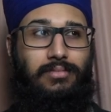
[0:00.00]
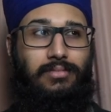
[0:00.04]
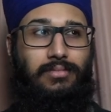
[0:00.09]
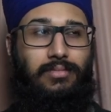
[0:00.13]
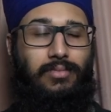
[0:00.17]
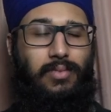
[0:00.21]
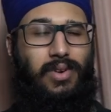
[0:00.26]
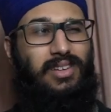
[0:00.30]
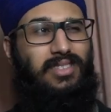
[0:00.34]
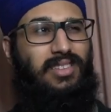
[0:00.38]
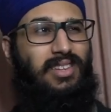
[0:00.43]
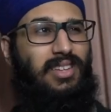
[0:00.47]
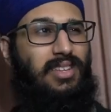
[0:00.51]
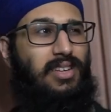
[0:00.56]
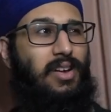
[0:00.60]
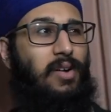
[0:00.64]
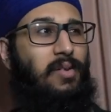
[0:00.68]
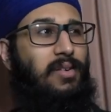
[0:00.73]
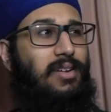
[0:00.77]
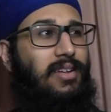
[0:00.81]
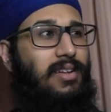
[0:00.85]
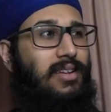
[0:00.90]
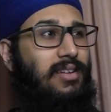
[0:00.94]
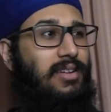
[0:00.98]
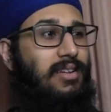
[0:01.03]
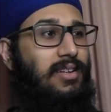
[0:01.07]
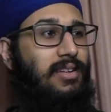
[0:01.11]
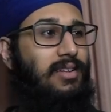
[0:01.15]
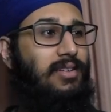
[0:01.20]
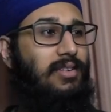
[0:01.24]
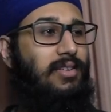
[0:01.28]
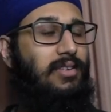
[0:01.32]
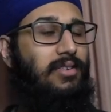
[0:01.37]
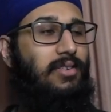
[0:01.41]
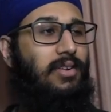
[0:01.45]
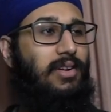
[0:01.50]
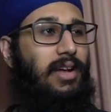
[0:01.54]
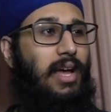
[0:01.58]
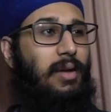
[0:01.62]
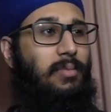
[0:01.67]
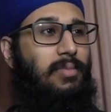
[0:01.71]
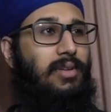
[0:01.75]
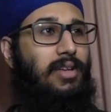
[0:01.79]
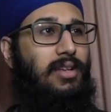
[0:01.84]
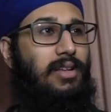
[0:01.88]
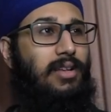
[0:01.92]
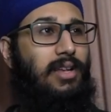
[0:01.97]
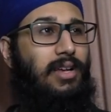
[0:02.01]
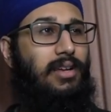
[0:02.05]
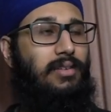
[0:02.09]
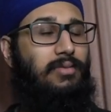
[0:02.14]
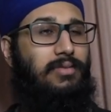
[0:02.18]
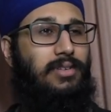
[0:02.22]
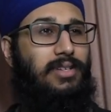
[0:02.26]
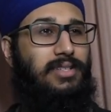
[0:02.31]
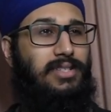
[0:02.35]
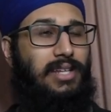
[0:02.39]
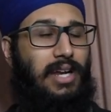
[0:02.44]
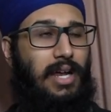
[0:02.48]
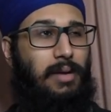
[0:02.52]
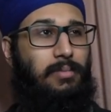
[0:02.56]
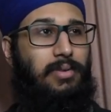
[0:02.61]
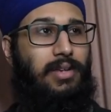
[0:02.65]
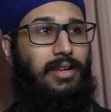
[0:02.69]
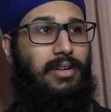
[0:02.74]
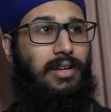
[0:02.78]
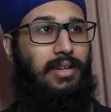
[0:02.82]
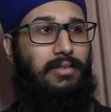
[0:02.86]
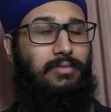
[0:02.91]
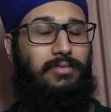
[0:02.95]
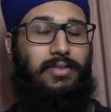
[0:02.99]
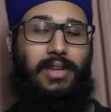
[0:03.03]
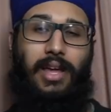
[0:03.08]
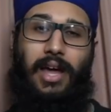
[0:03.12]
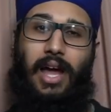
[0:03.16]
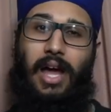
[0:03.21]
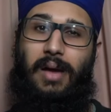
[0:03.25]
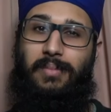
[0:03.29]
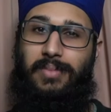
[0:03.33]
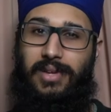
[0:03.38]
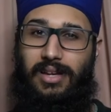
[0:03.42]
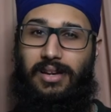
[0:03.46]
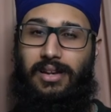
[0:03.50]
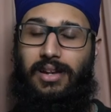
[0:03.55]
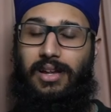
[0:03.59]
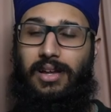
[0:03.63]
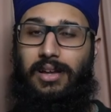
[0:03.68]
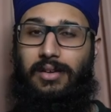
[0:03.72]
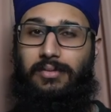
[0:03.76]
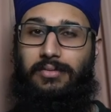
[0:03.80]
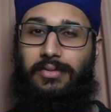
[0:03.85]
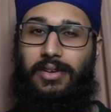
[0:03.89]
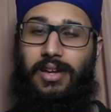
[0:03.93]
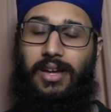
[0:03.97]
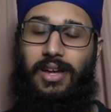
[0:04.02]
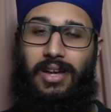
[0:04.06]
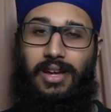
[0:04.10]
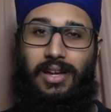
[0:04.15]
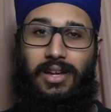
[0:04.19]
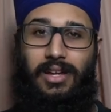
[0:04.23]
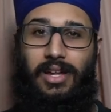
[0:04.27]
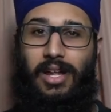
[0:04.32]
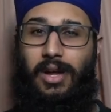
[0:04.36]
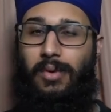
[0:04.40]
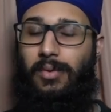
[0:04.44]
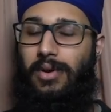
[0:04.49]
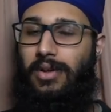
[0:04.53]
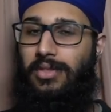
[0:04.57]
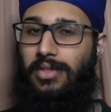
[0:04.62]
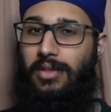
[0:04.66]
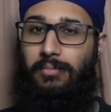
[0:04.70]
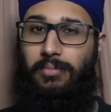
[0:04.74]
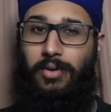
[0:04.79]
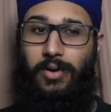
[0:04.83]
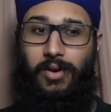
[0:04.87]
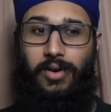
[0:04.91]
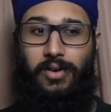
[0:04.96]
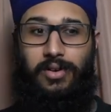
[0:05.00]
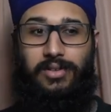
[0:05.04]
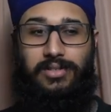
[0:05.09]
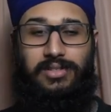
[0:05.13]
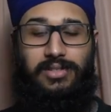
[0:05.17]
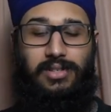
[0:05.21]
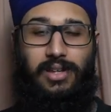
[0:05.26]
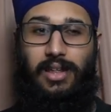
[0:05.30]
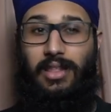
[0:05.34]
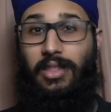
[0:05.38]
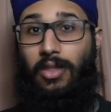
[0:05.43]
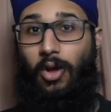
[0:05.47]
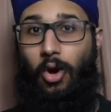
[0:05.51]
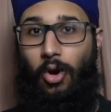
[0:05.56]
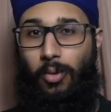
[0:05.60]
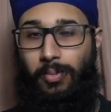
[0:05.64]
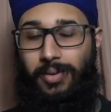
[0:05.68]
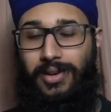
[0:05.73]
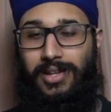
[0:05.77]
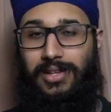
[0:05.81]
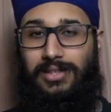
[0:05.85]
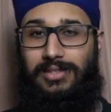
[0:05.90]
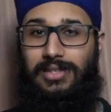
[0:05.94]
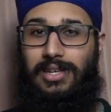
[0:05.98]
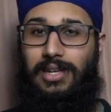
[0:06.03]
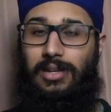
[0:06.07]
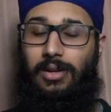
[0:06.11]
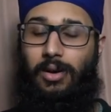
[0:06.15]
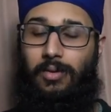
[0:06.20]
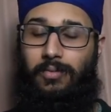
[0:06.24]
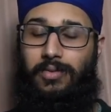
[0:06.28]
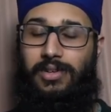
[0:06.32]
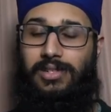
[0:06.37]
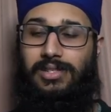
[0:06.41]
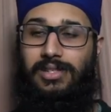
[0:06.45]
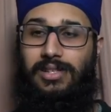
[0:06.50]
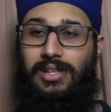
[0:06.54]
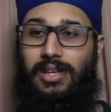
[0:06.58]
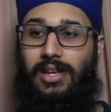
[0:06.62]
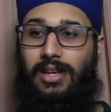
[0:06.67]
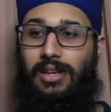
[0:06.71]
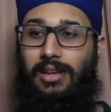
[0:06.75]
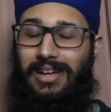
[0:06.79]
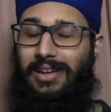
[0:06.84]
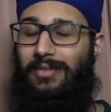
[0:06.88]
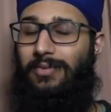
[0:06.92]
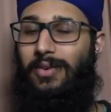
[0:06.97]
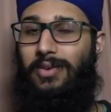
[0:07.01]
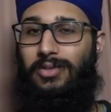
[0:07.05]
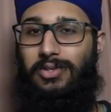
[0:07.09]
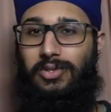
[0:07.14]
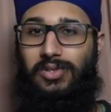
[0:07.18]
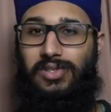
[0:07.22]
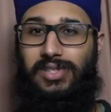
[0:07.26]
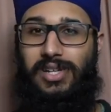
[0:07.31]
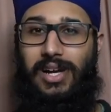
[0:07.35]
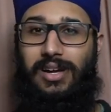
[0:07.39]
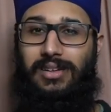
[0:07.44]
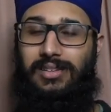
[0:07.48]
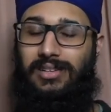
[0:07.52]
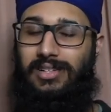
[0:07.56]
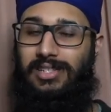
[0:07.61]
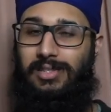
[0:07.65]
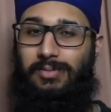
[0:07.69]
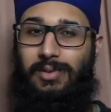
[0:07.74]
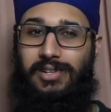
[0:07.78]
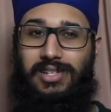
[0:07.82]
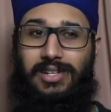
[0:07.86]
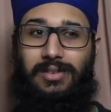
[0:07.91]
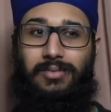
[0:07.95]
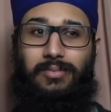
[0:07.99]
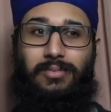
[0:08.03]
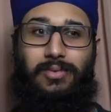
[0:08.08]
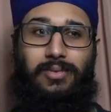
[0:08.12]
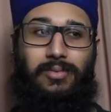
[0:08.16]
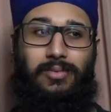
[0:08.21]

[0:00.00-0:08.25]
where are they going? No, not Abby and Lev. Is it Abby and Lev? Yeah, Abby and Lev. Yeah, one of the boats, like the opening scene, obviously. It felt too silent, especially